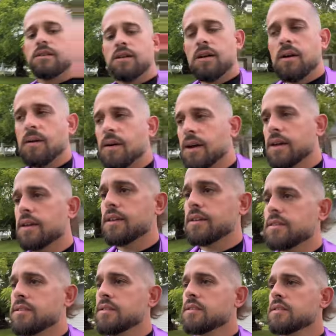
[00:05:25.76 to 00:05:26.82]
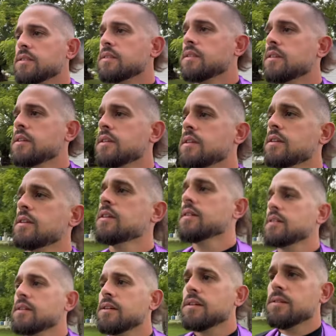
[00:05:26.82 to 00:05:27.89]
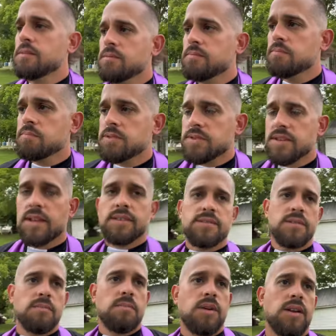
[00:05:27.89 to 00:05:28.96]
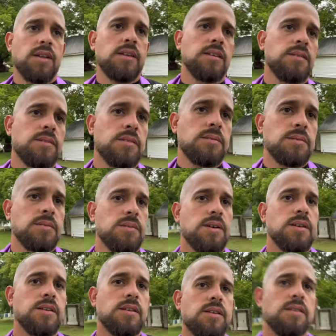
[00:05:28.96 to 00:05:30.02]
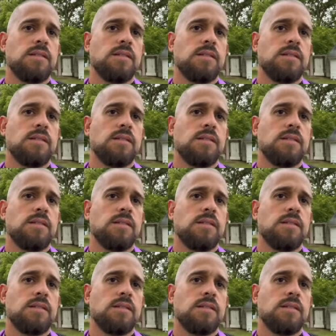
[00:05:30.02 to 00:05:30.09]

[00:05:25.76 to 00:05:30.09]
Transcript: All right, kid. Go possess somebody until we're ready.